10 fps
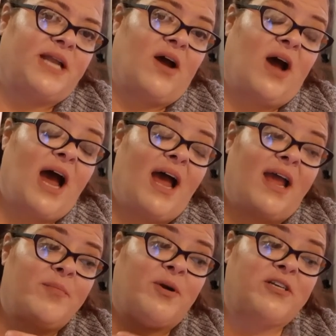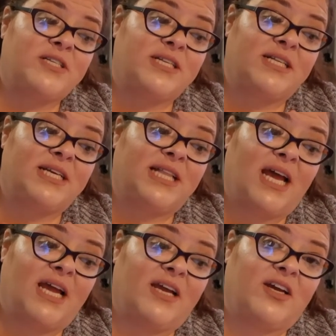Now, I personally
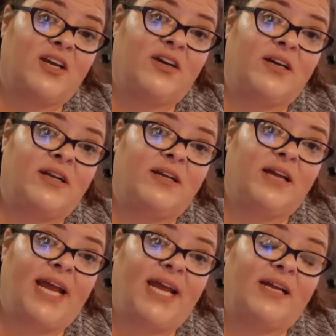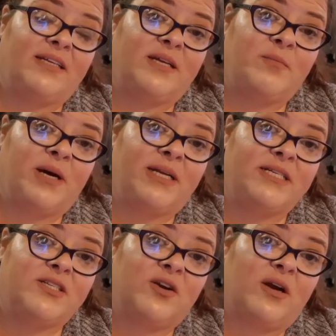like a good hand and
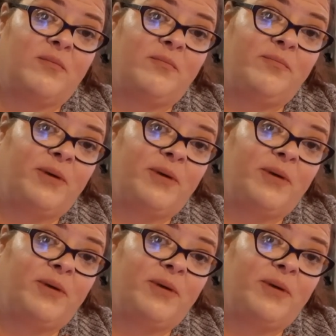body scrub,